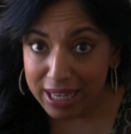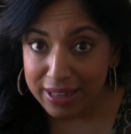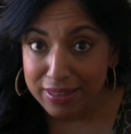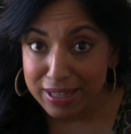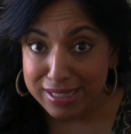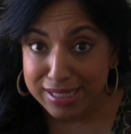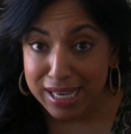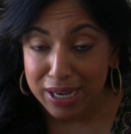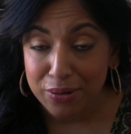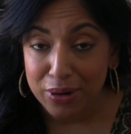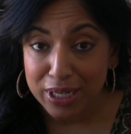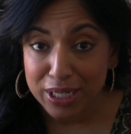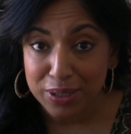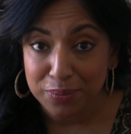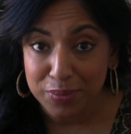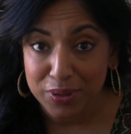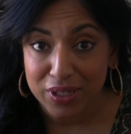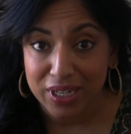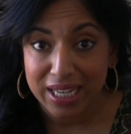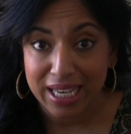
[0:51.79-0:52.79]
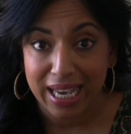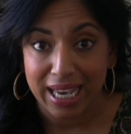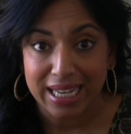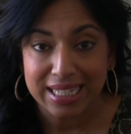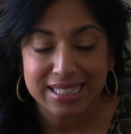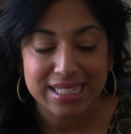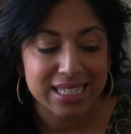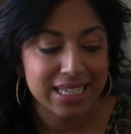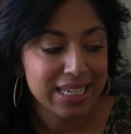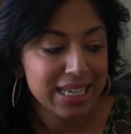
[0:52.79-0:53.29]
that's how I
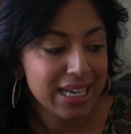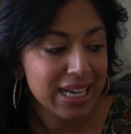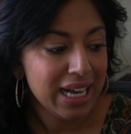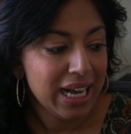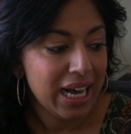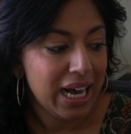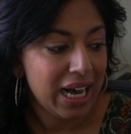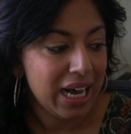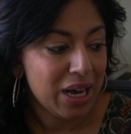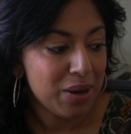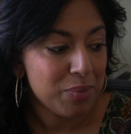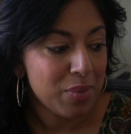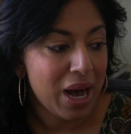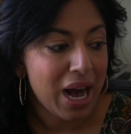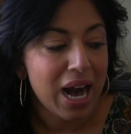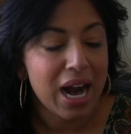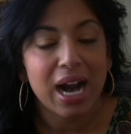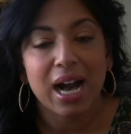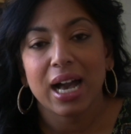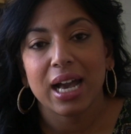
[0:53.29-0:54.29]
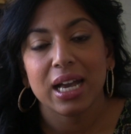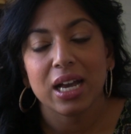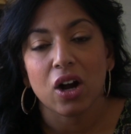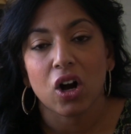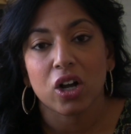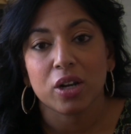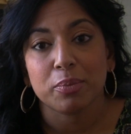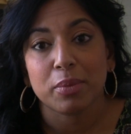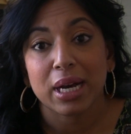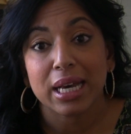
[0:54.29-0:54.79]
communicate. Um, I,
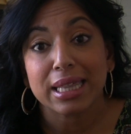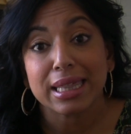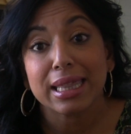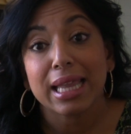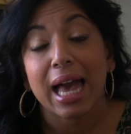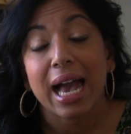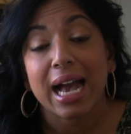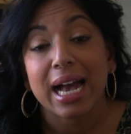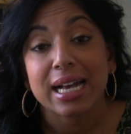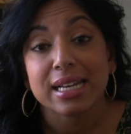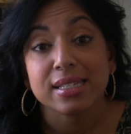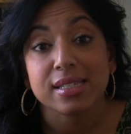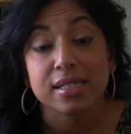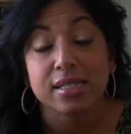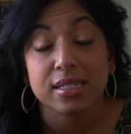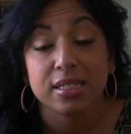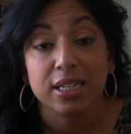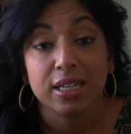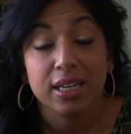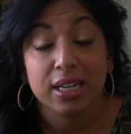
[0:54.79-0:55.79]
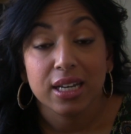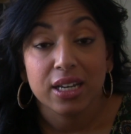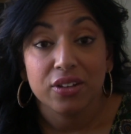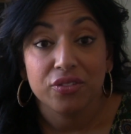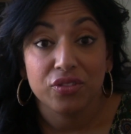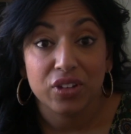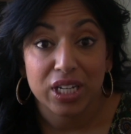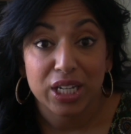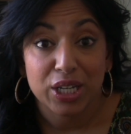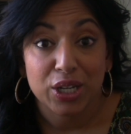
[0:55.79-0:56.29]
on my last
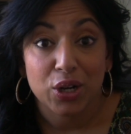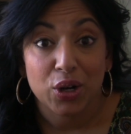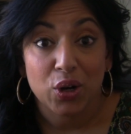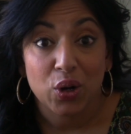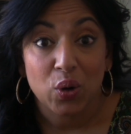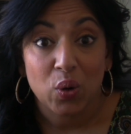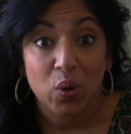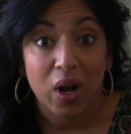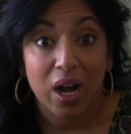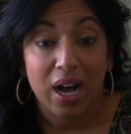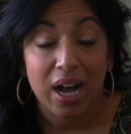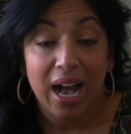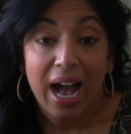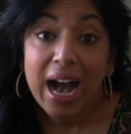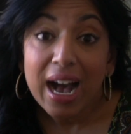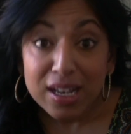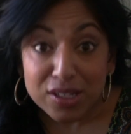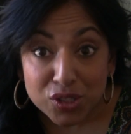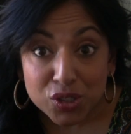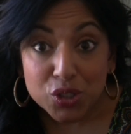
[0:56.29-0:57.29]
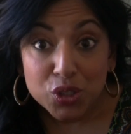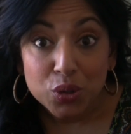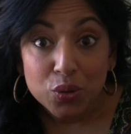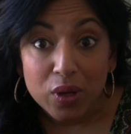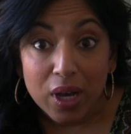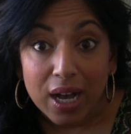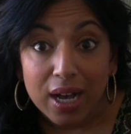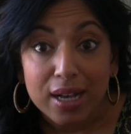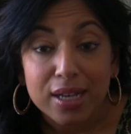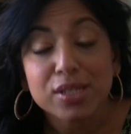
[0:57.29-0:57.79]
video asked you
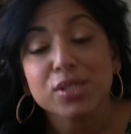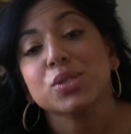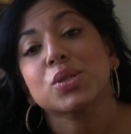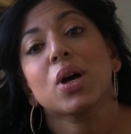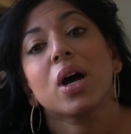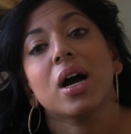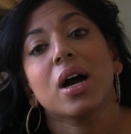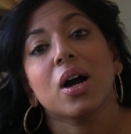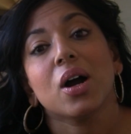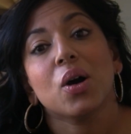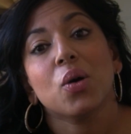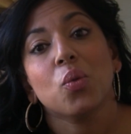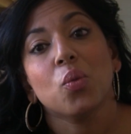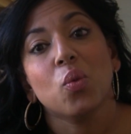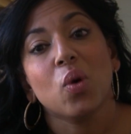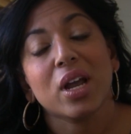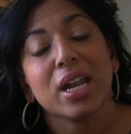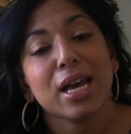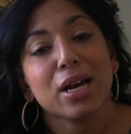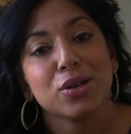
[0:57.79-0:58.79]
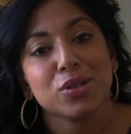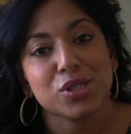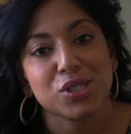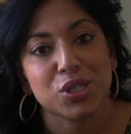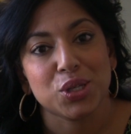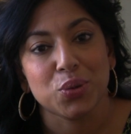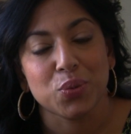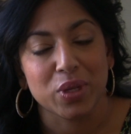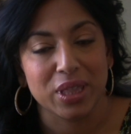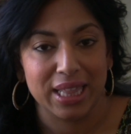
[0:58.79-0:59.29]
guys uh, what
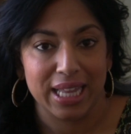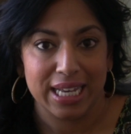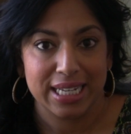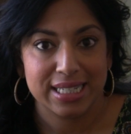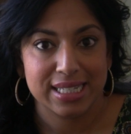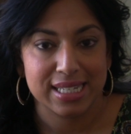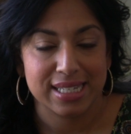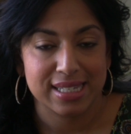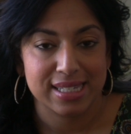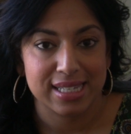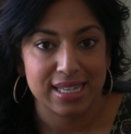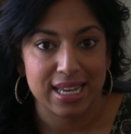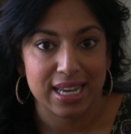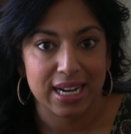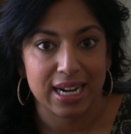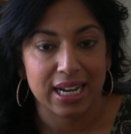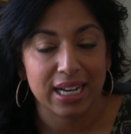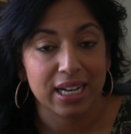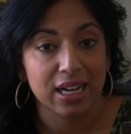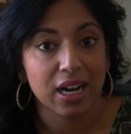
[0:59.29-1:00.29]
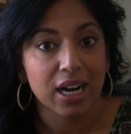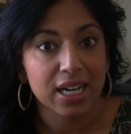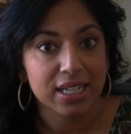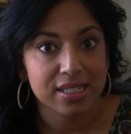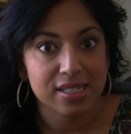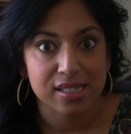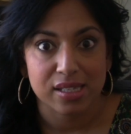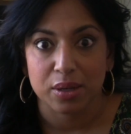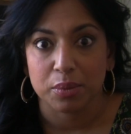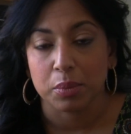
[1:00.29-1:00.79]
else you would like to see and I
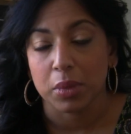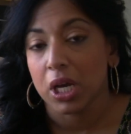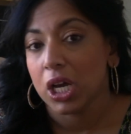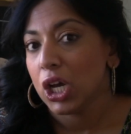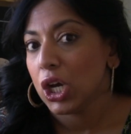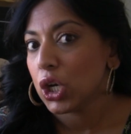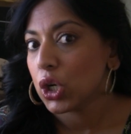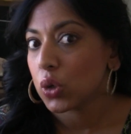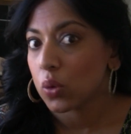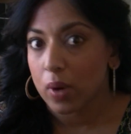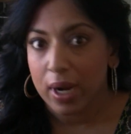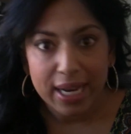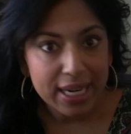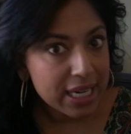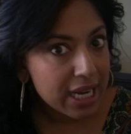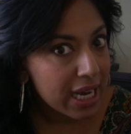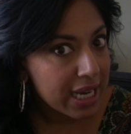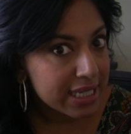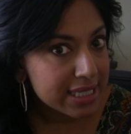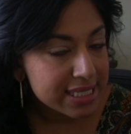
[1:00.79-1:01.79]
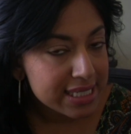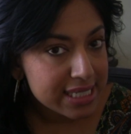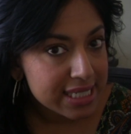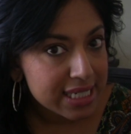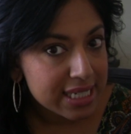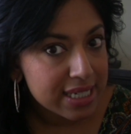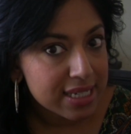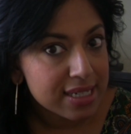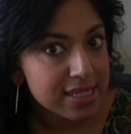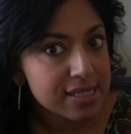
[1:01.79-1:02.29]
got some great
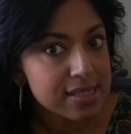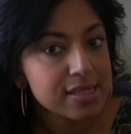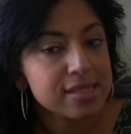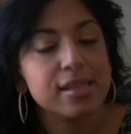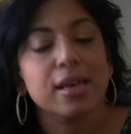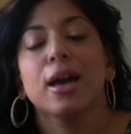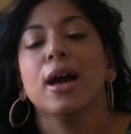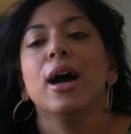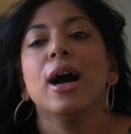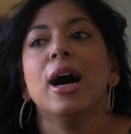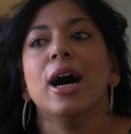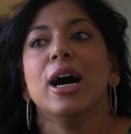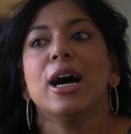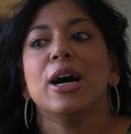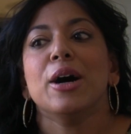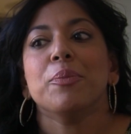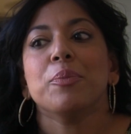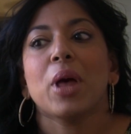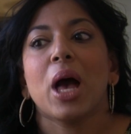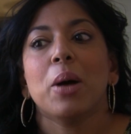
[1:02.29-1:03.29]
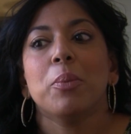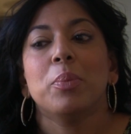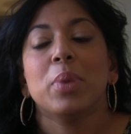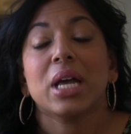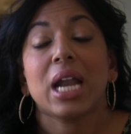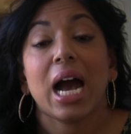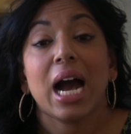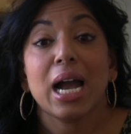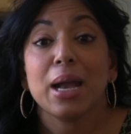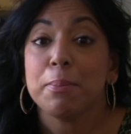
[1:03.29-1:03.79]
ideas um,
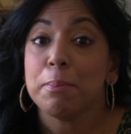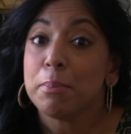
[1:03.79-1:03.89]
but I